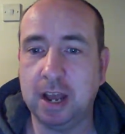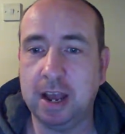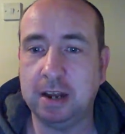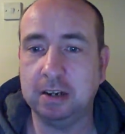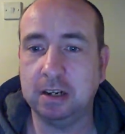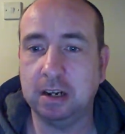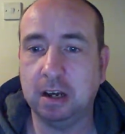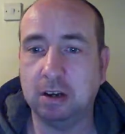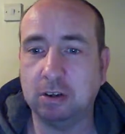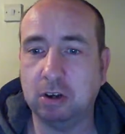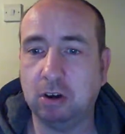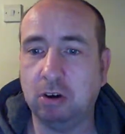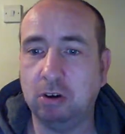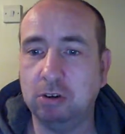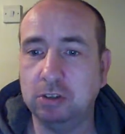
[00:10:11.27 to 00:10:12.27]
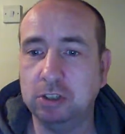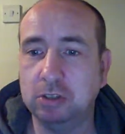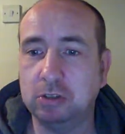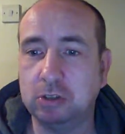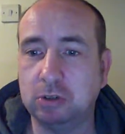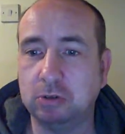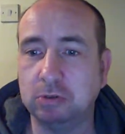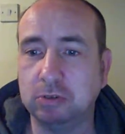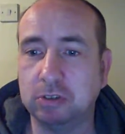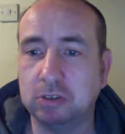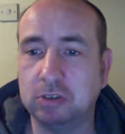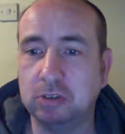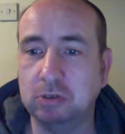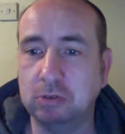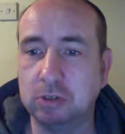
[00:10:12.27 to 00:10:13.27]
analog audio tones
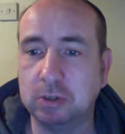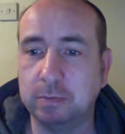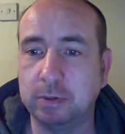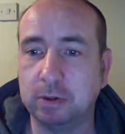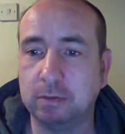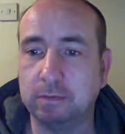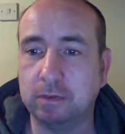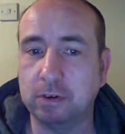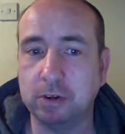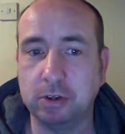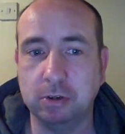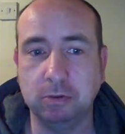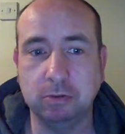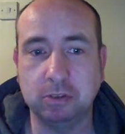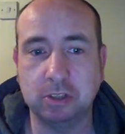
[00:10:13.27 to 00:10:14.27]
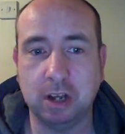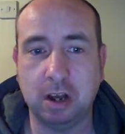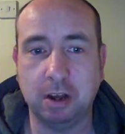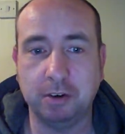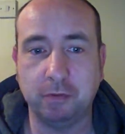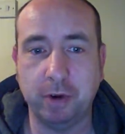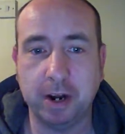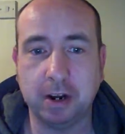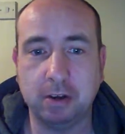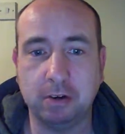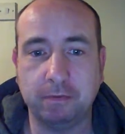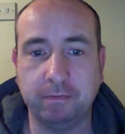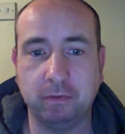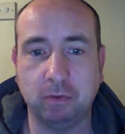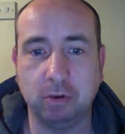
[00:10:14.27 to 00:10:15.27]
suitable for use on regular
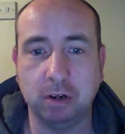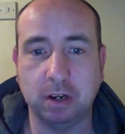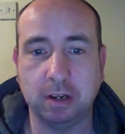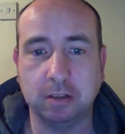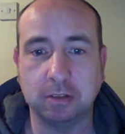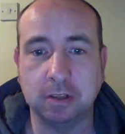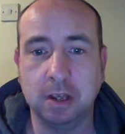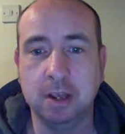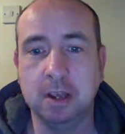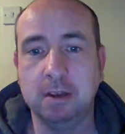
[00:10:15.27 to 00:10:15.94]
phone lines.